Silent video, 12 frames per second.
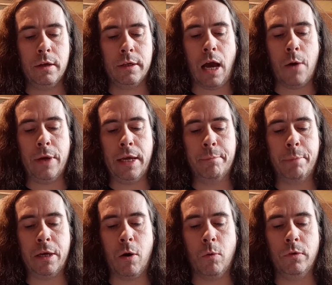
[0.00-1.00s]
going
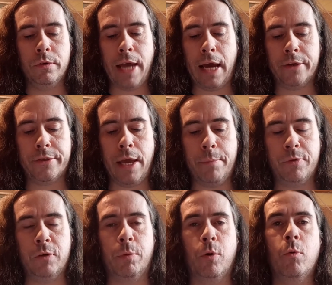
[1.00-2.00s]
beyond
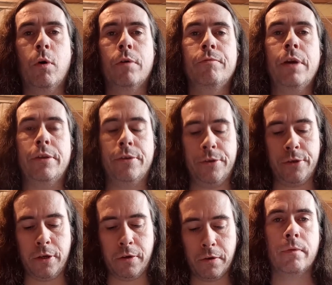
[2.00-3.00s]
acceptable
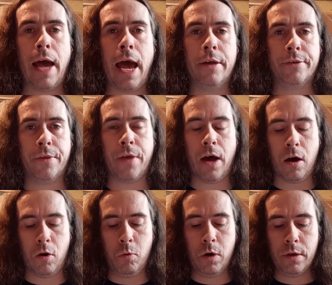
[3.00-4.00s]
risk, as
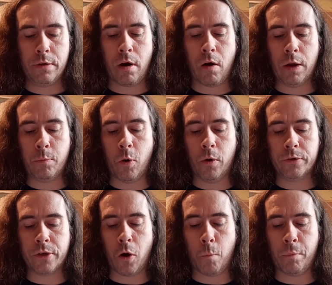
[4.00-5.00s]
though I was
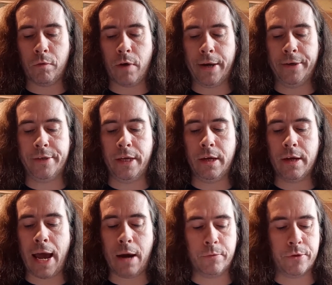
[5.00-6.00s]
operating
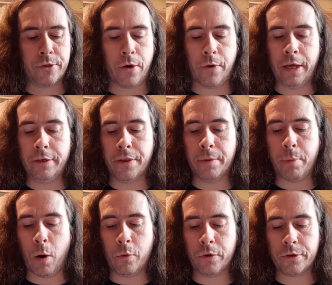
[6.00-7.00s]
outside the
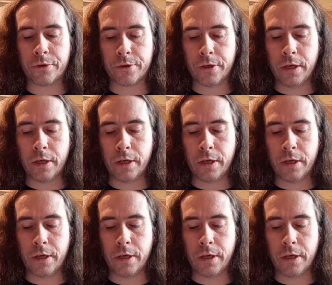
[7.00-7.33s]
box